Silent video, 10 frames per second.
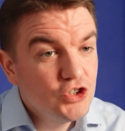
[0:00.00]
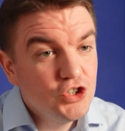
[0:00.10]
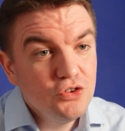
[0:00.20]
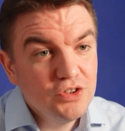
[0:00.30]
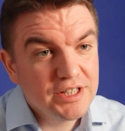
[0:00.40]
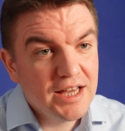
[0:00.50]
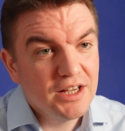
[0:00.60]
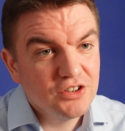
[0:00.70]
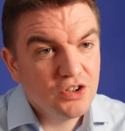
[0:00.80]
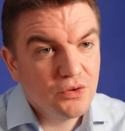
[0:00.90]
Choosing
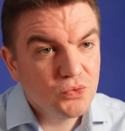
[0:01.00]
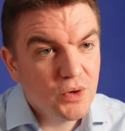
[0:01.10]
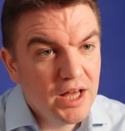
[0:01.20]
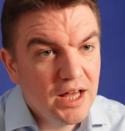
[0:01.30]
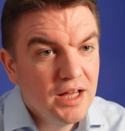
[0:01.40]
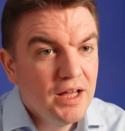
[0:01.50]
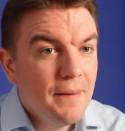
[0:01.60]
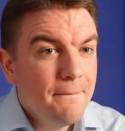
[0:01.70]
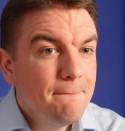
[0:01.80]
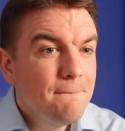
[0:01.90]
accounting software
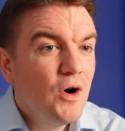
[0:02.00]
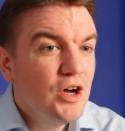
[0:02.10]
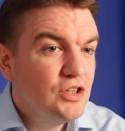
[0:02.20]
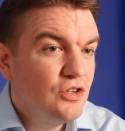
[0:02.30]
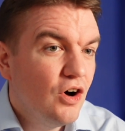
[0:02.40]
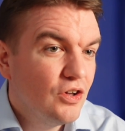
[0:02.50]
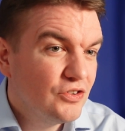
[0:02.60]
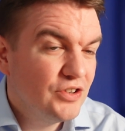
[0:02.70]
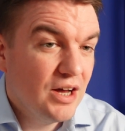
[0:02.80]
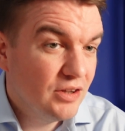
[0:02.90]
might not
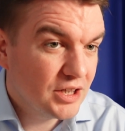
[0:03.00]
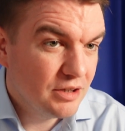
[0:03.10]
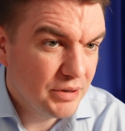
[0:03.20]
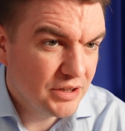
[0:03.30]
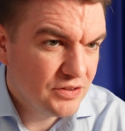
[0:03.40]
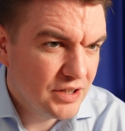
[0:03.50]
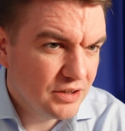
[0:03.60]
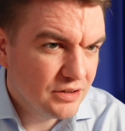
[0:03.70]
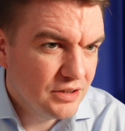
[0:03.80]
sound like a big deal